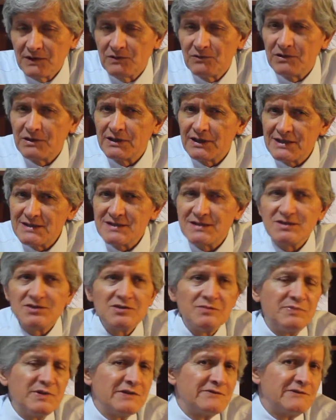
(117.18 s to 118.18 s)
Well, that's a
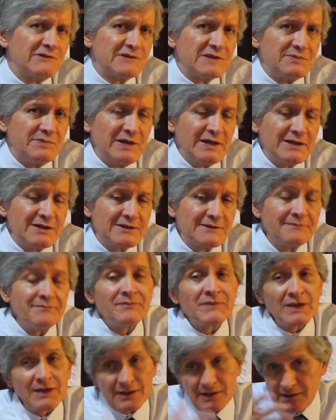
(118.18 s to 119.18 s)
topic for debate.
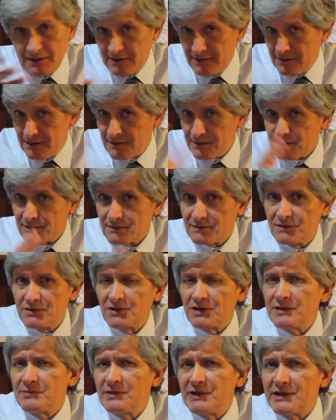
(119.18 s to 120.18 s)

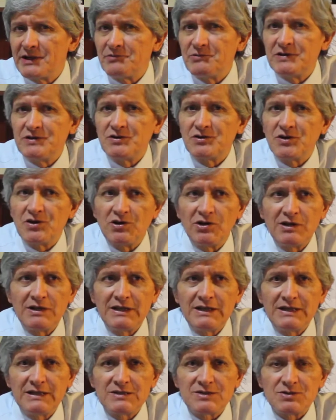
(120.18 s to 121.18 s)
Talk about it with your
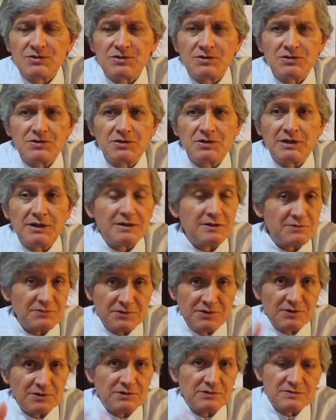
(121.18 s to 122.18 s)
colleagues, or
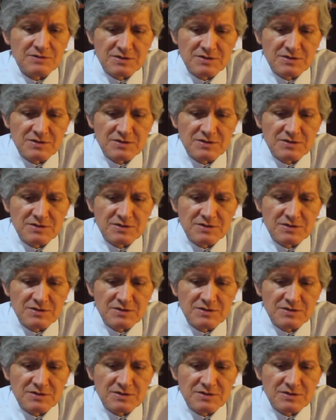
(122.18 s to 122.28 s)
you know,